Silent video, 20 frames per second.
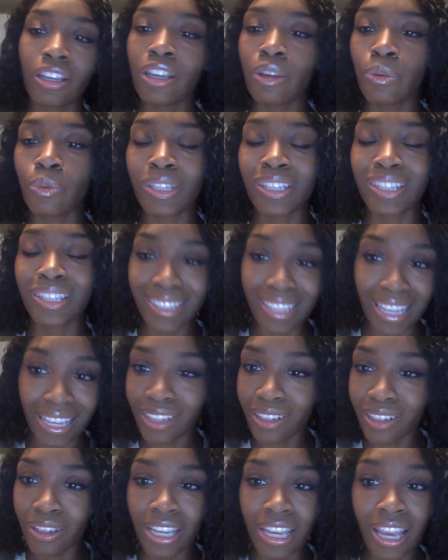was sick.
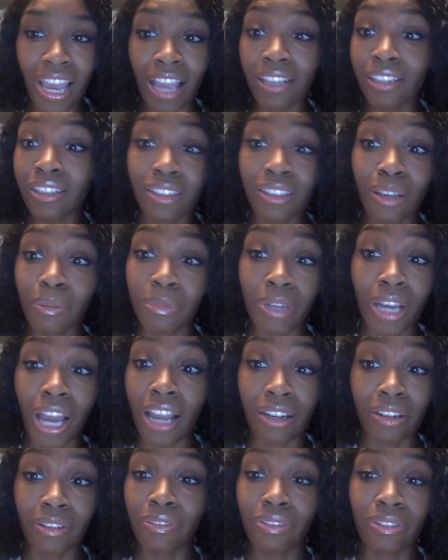He had some
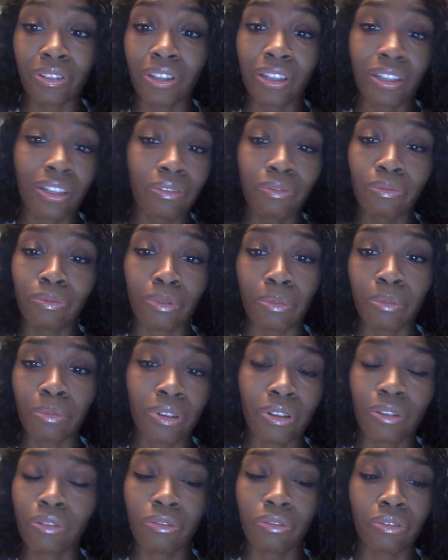kind
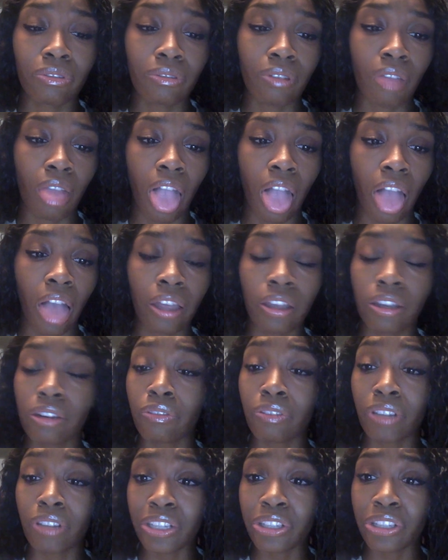of
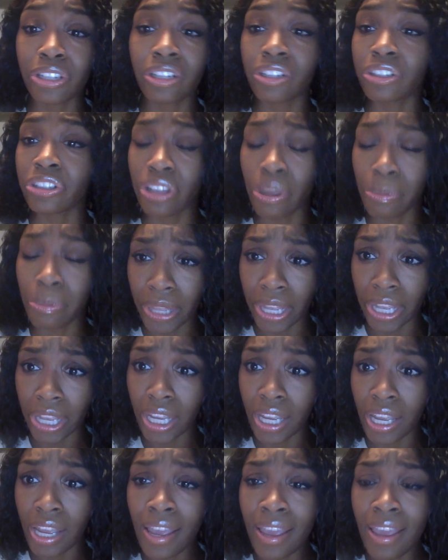infliction or something,
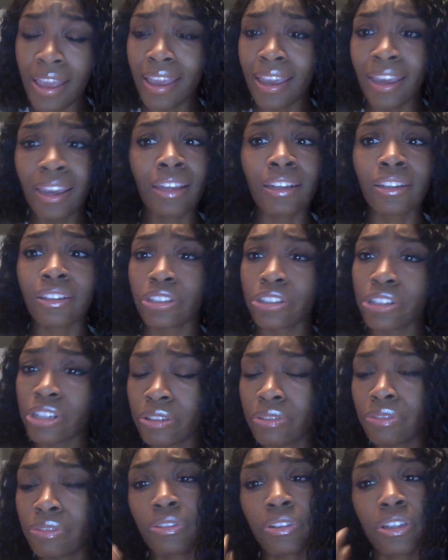and the
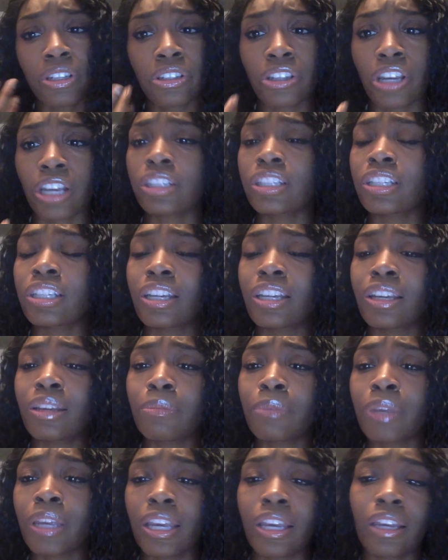Chief injected
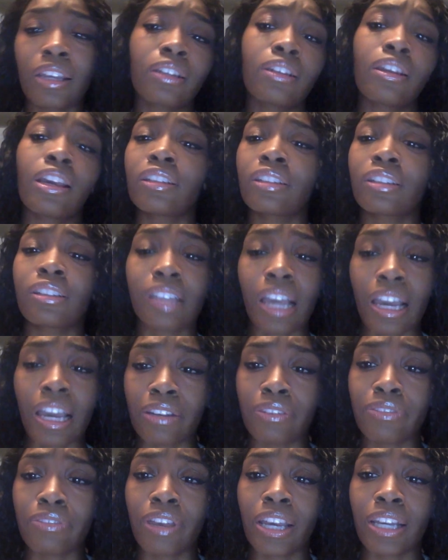him. And as a side
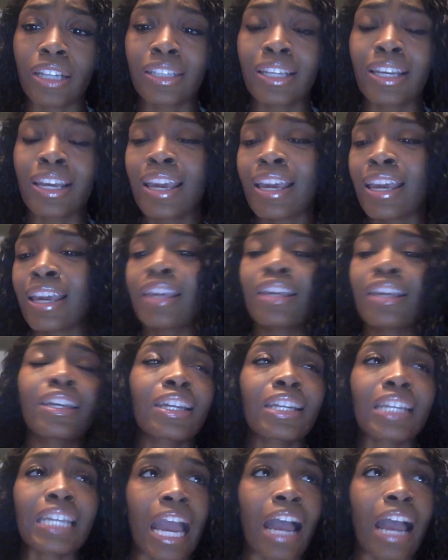effect, he
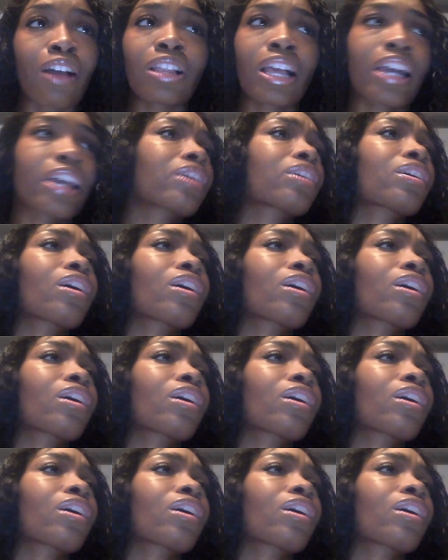can now